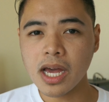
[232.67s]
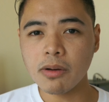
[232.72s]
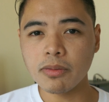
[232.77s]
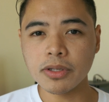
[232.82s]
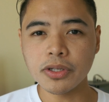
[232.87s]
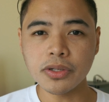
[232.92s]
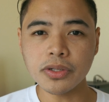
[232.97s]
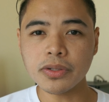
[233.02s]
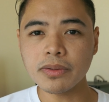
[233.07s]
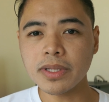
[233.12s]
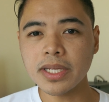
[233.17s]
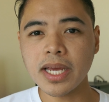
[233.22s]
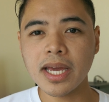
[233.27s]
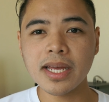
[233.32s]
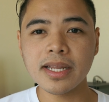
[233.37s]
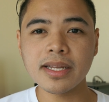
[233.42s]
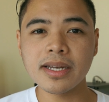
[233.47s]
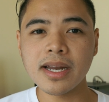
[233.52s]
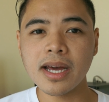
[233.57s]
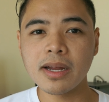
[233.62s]
I would usually
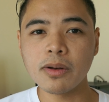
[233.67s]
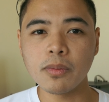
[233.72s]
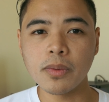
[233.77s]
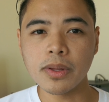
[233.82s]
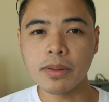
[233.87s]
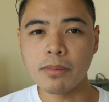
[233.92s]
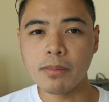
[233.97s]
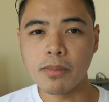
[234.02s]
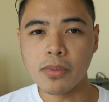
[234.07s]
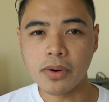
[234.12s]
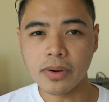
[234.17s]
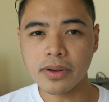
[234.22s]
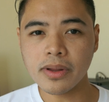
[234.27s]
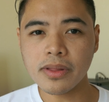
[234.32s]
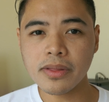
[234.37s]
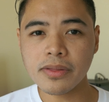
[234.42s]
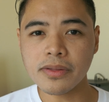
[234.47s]
end the night with more than